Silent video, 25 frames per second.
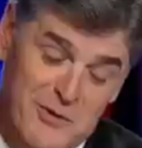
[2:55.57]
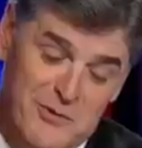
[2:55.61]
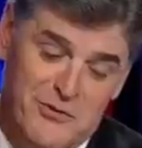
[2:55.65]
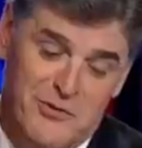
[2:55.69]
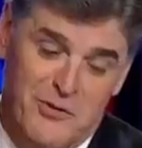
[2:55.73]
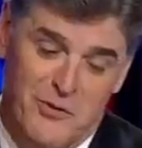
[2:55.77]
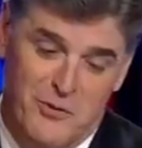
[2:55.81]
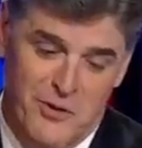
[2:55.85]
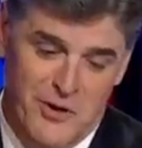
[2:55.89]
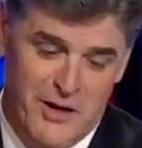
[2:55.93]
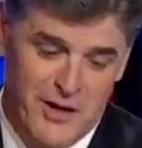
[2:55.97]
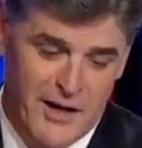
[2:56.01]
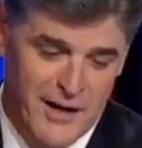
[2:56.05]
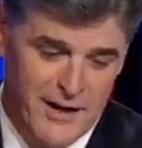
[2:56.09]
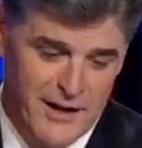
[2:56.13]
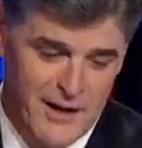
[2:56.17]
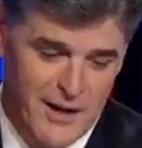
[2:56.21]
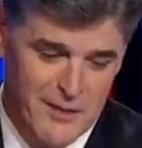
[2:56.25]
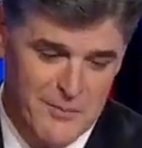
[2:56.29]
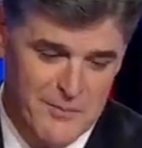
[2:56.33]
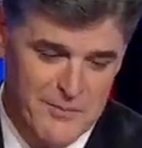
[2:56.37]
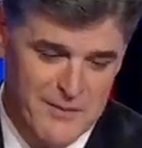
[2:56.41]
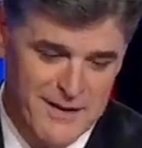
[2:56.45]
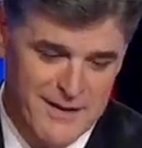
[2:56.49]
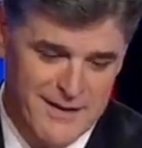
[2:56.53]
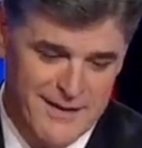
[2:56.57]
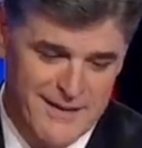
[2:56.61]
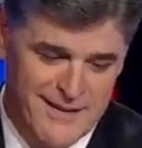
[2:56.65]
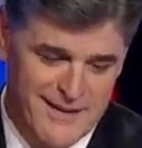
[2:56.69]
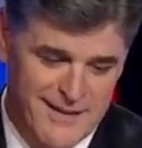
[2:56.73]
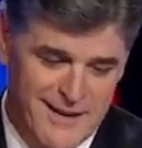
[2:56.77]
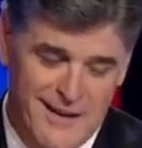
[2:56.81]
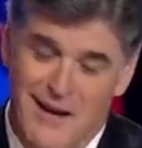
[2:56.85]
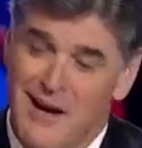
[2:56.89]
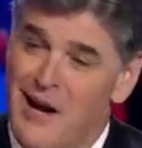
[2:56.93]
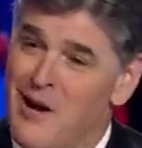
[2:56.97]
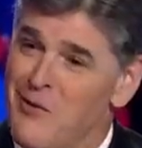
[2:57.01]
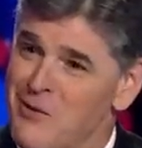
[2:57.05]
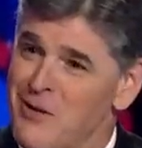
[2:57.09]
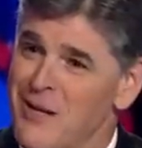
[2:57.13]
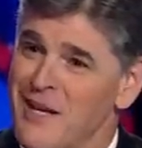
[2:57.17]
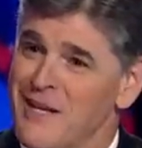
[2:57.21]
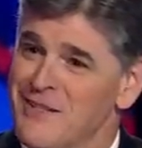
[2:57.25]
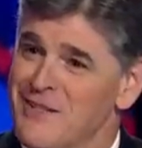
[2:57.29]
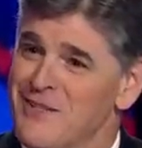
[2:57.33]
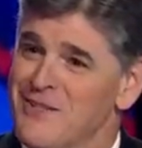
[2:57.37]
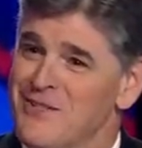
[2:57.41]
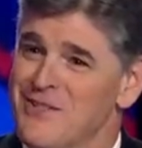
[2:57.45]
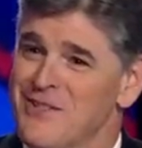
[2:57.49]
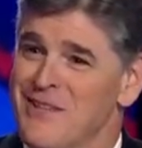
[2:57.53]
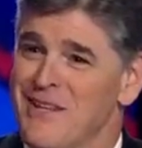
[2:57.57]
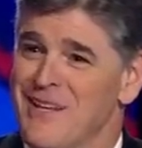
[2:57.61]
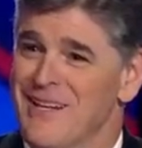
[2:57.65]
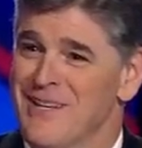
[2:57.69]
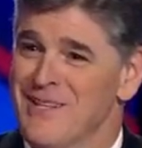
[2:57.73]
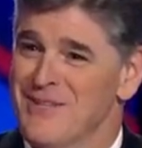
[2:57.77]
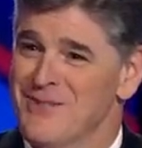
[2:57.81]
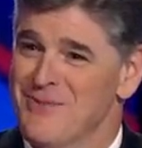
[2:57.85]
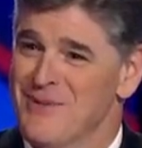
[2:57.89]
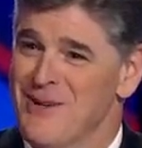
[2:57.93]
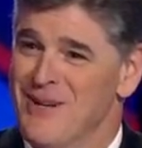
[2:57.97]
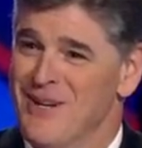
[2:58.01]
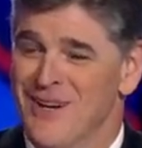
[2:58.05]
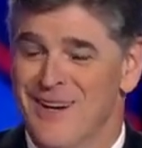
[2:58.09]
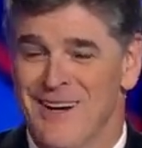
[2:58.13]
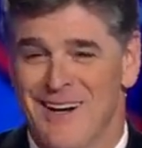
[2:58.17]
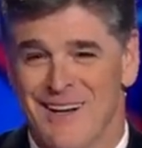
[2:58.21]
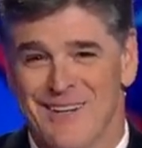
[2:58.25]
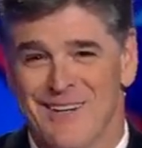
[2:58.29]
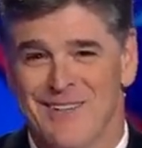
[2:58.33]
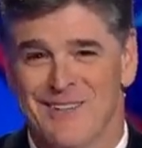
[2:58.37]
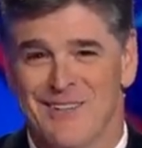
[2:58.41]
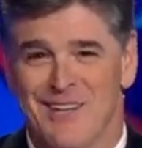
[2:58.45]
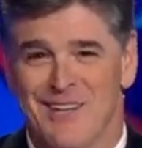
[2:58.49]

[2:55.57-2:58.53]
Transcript: so would I. I would like to see that as well. All right, good